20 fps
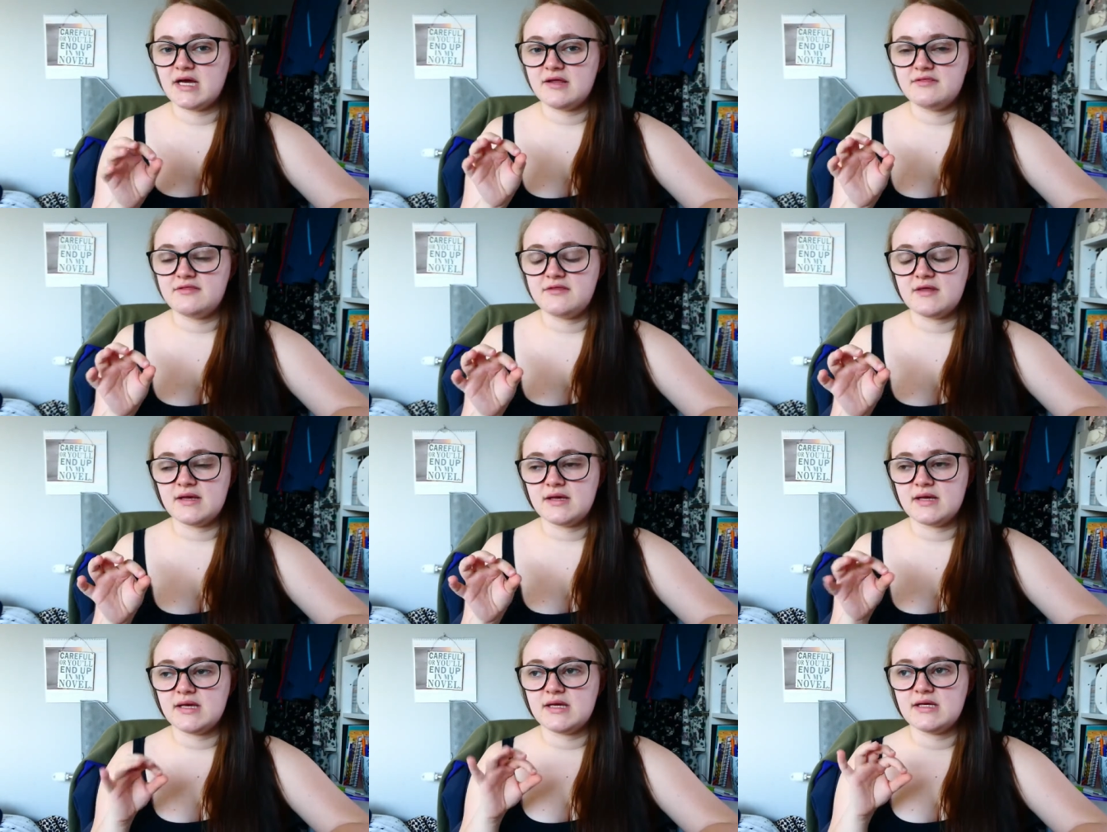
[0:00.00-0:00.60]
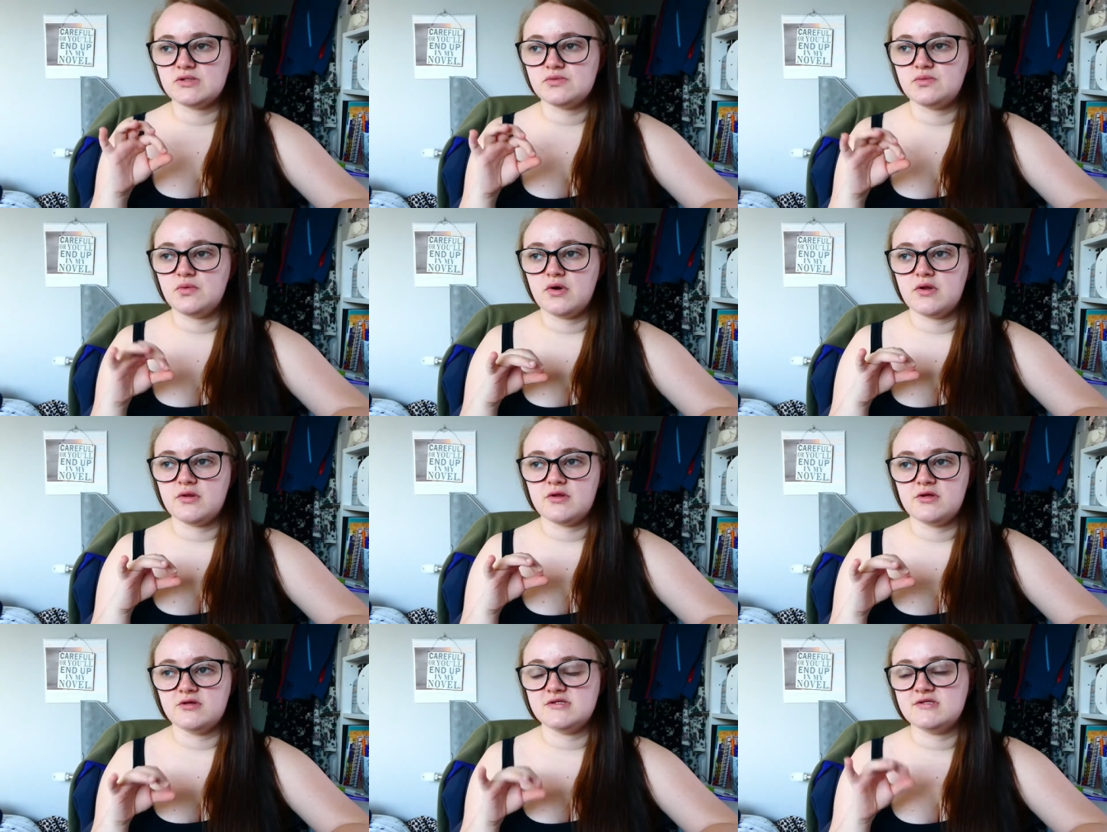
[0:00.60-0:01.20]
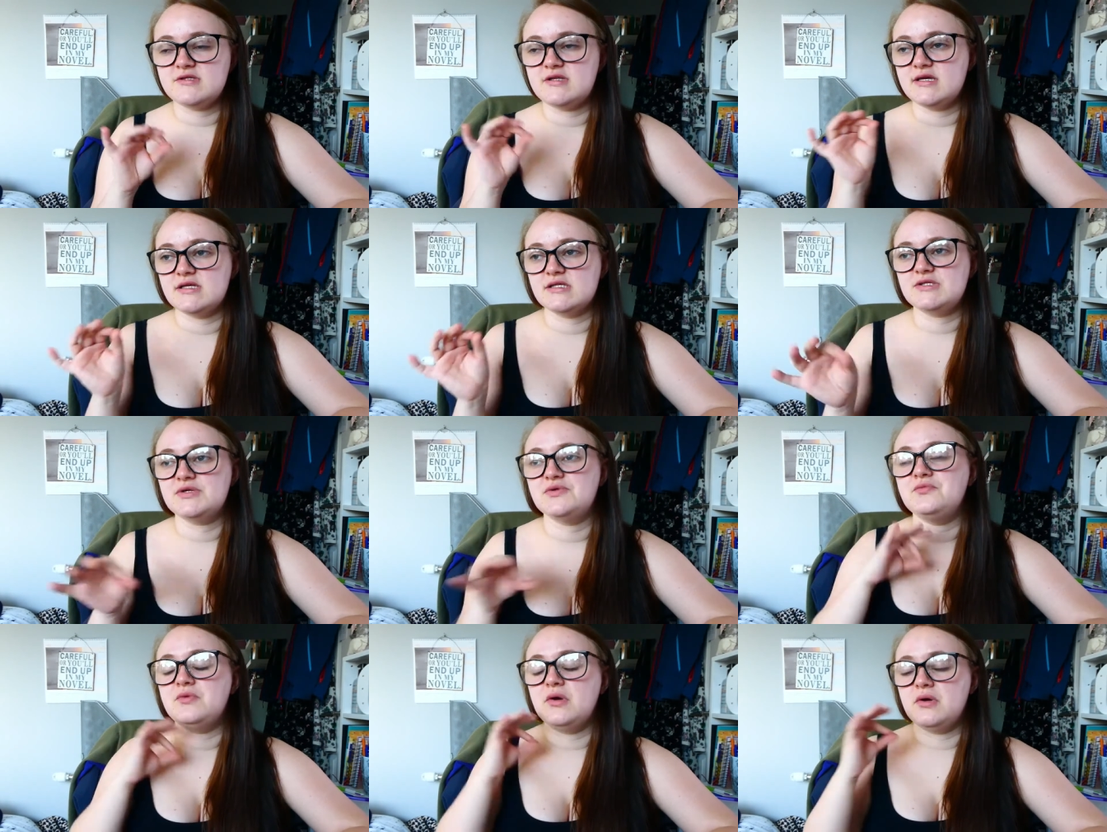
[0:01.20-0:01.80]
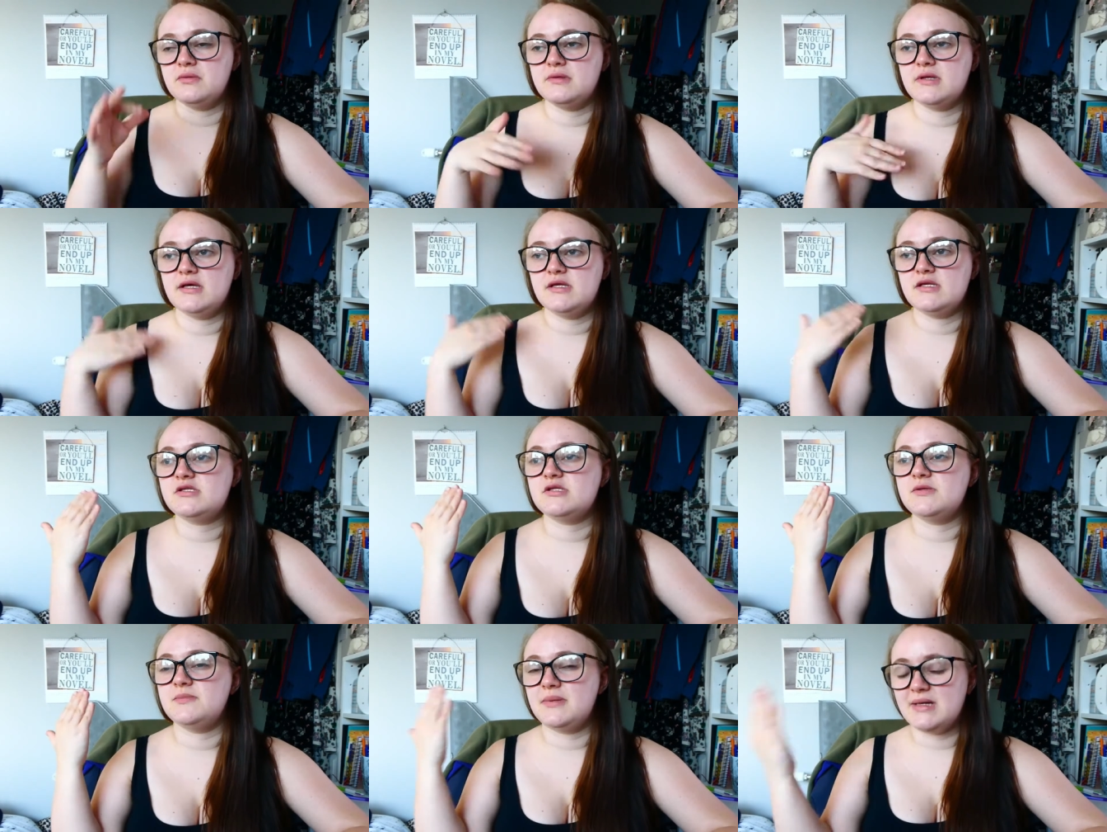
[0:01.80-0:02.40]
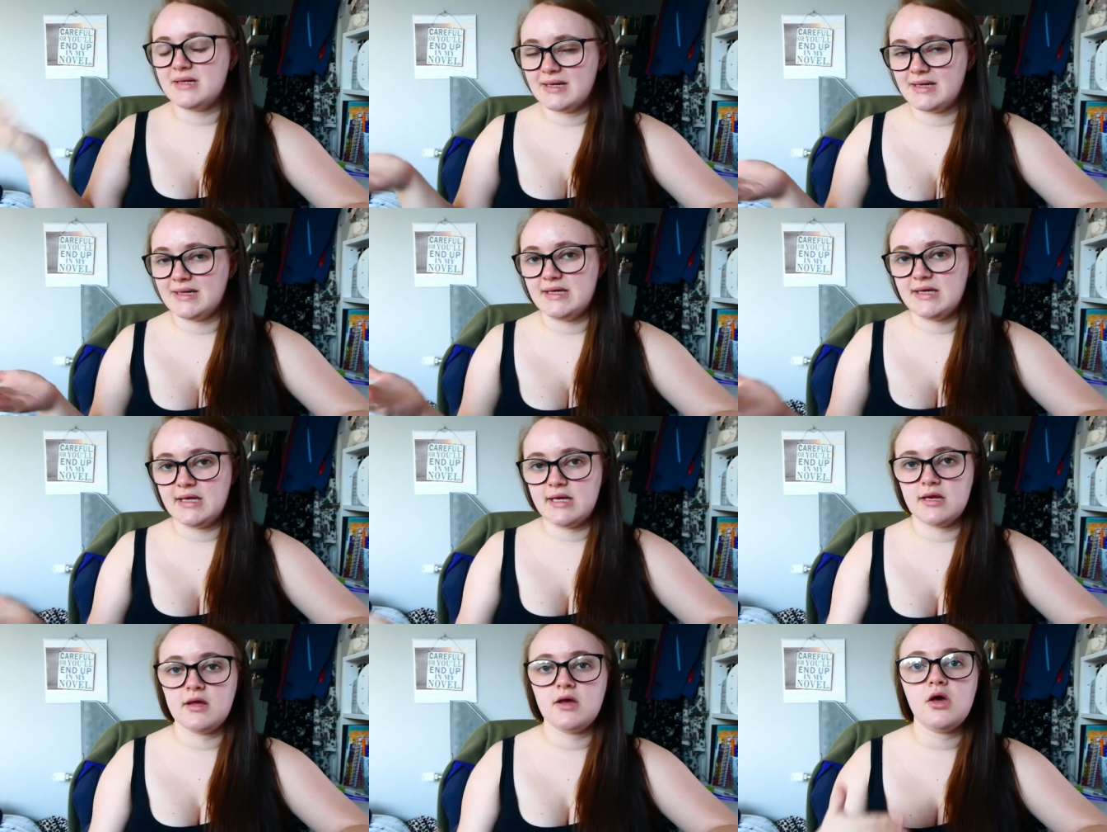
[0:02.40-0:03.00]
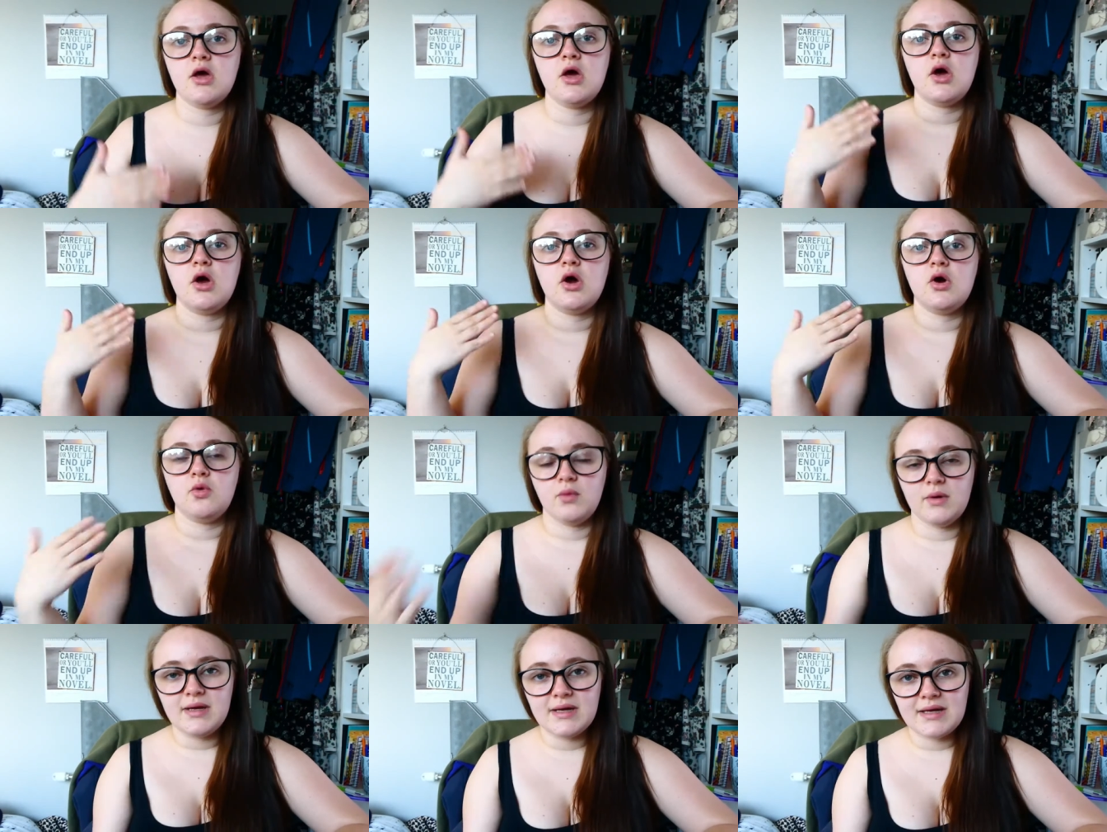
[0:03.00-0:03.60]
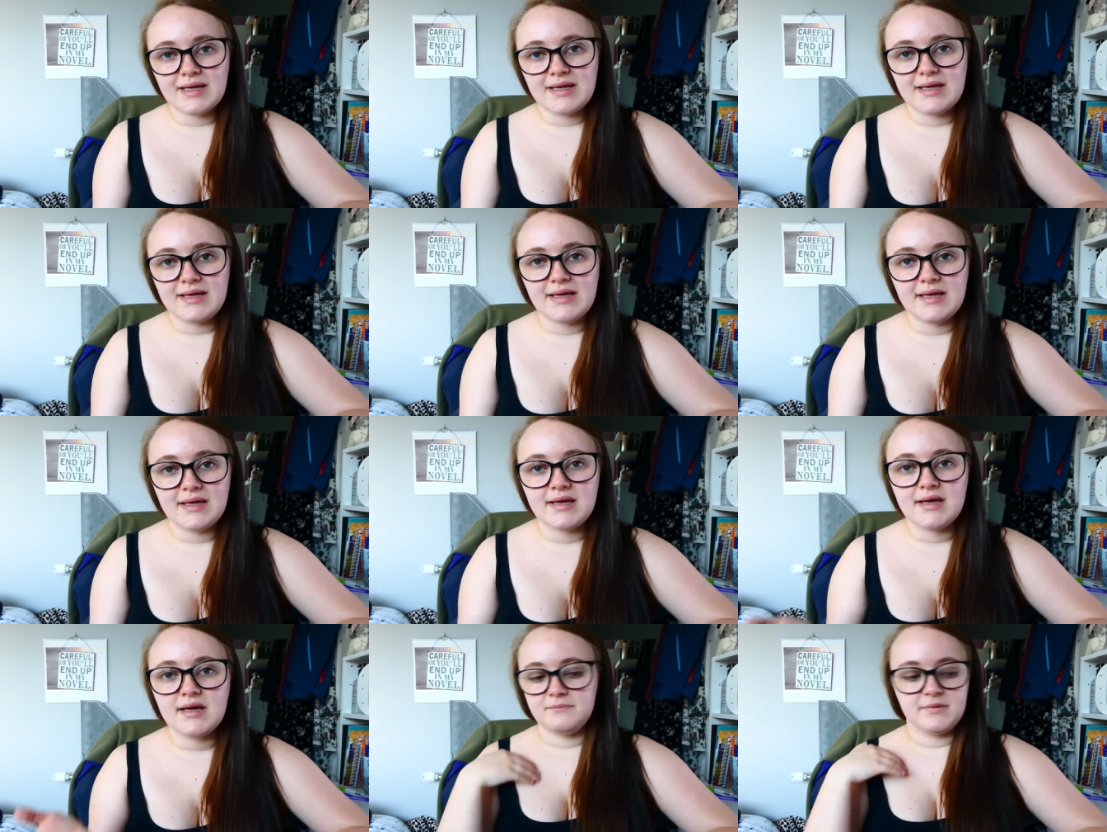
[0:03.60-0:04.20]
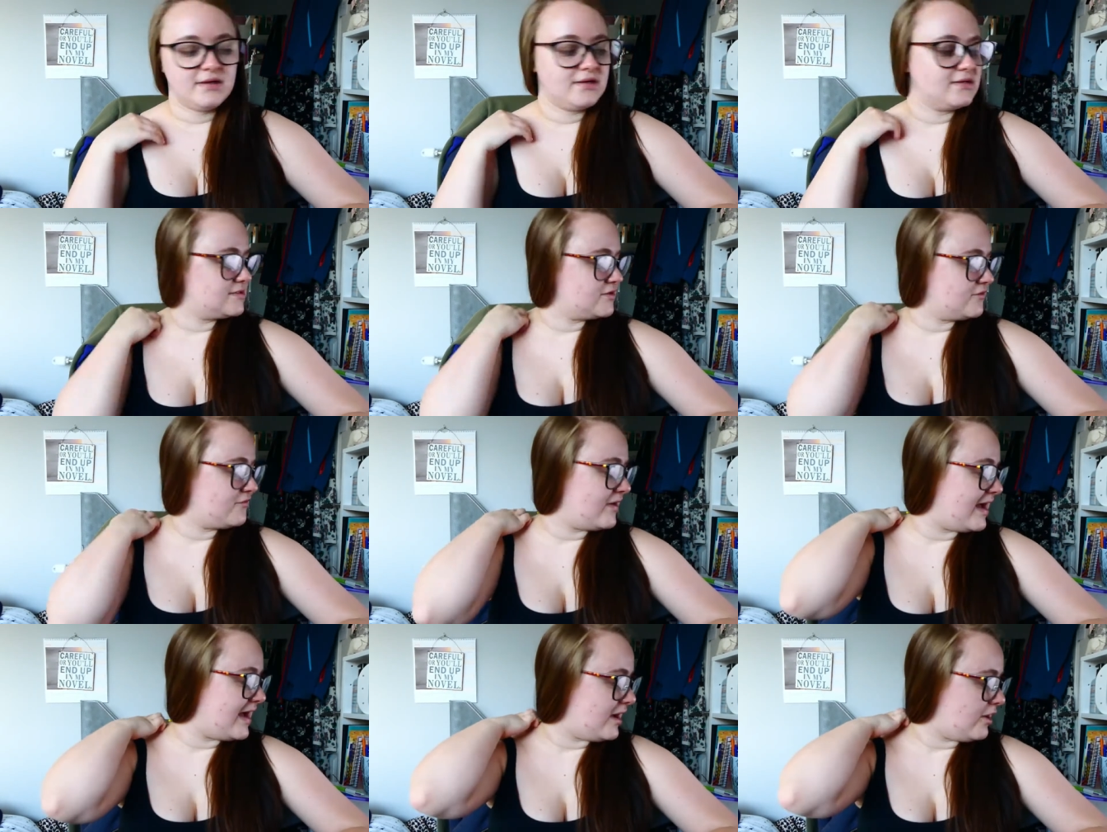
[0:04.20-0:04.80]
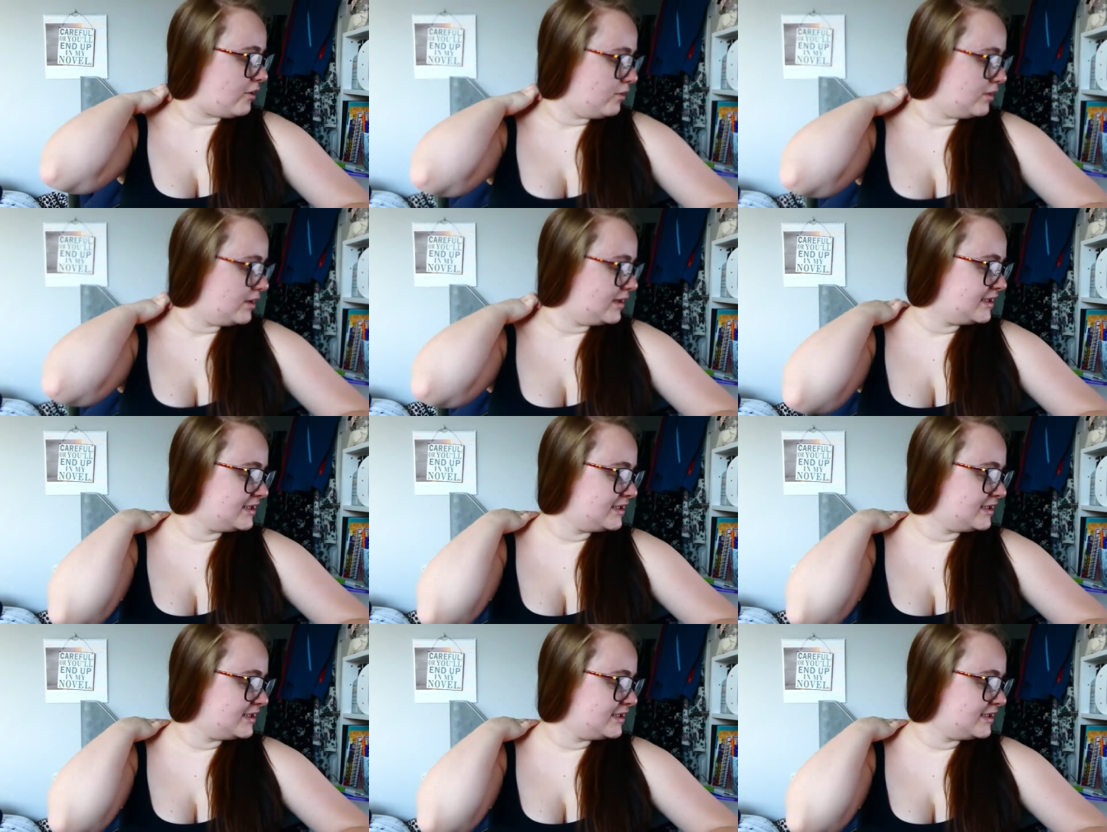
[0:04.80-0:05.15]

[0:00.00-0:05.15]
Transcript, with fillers: I think is one of those things that will need to be cleaned weekly because of how